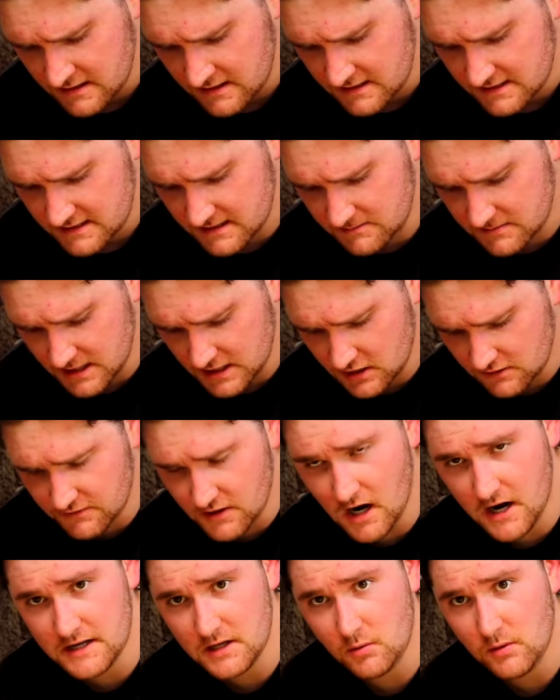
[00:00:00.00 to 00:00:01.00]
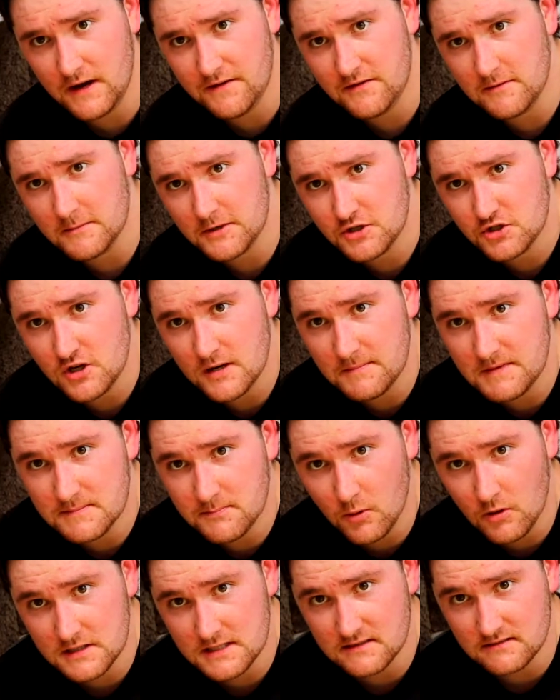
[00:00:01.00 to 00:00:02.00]
Seems like you've gotten away from extreme
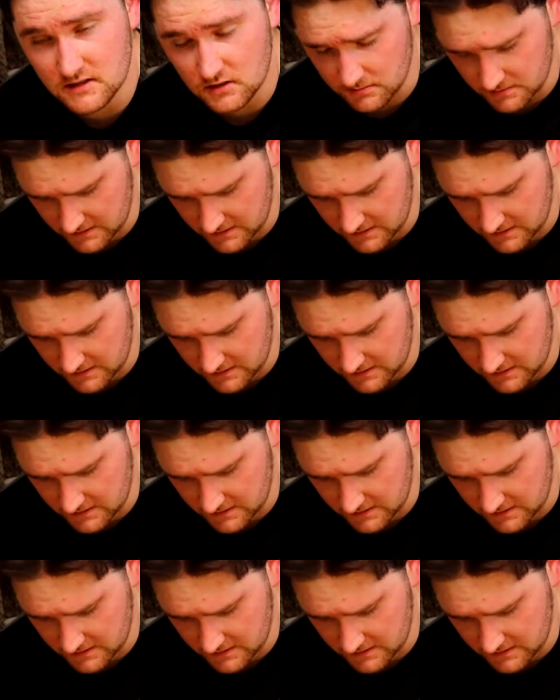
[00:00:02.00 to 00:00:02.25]
sports a little